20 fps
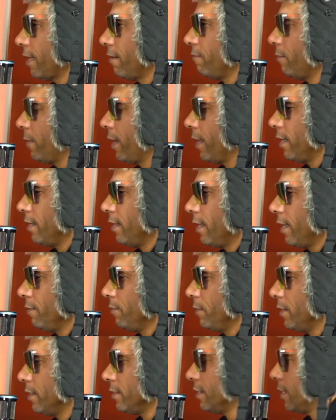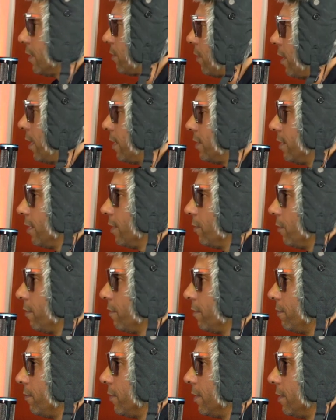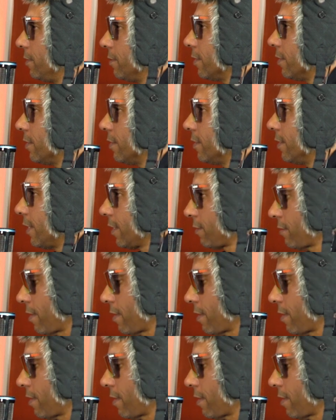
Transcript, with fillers: have bad nightmares. That's why I stay away from dreams. Mm.